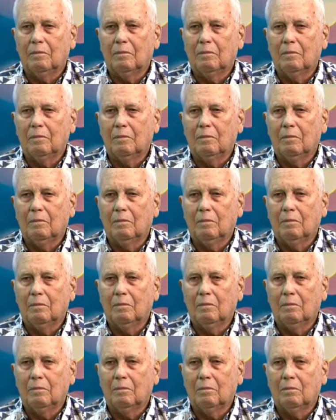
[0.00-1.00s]

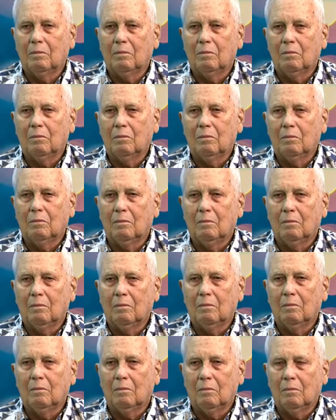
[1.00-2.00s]

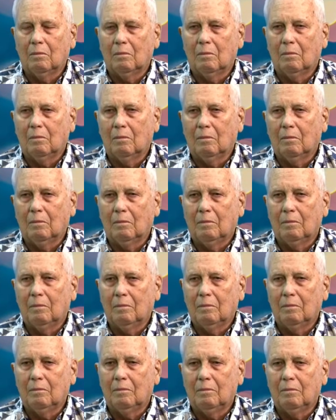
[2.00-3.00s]

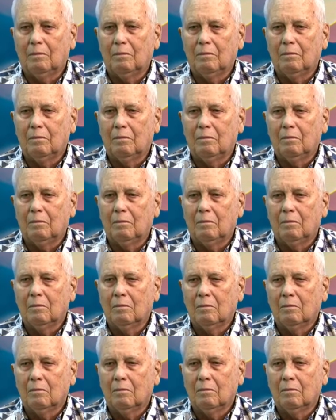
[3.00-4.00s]

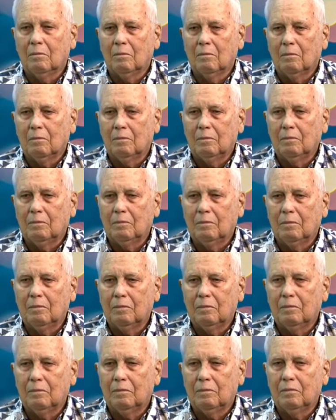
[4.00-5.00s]

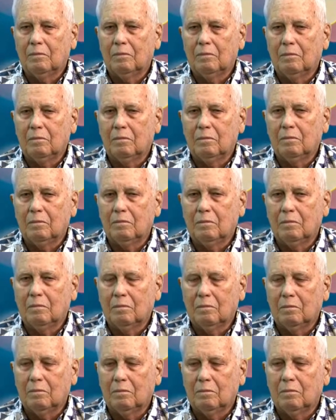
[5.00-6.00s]

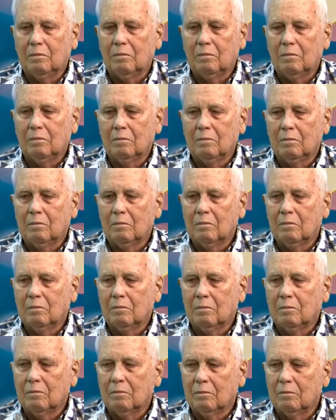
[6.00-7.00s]

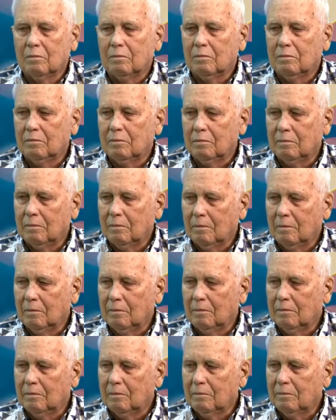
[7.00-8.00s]
This person isn't speaking.